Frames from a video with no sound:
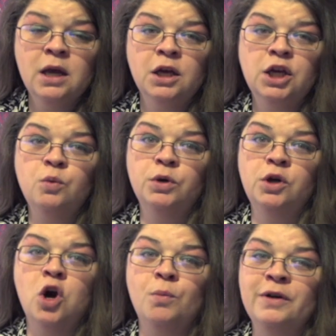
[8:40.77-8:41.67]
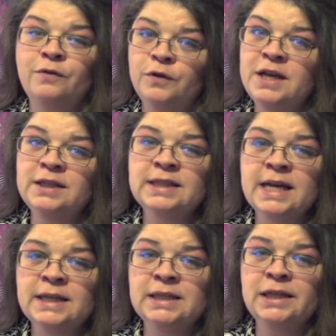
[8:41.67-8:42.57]
He would call my friends
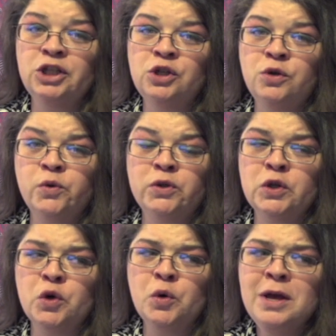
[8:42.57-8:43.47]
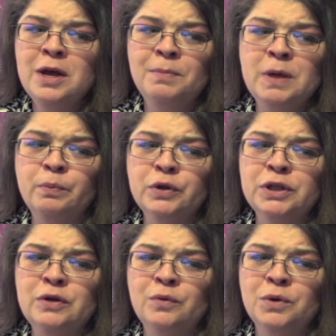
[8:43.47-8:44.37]
sexy too, so people
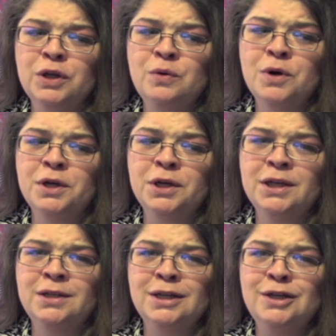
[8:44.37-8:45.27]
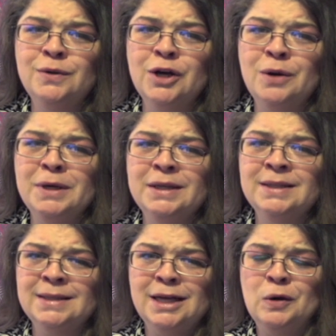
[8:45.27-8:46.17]
didn't really want to continue coming and
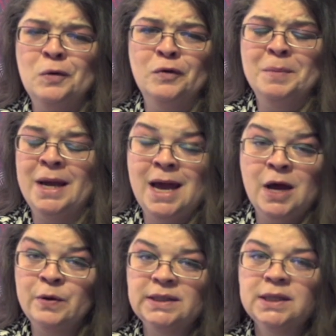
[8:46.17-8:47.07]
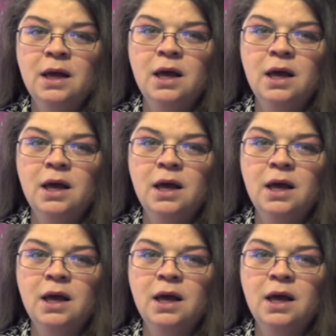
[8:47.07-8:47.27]
staying over my house.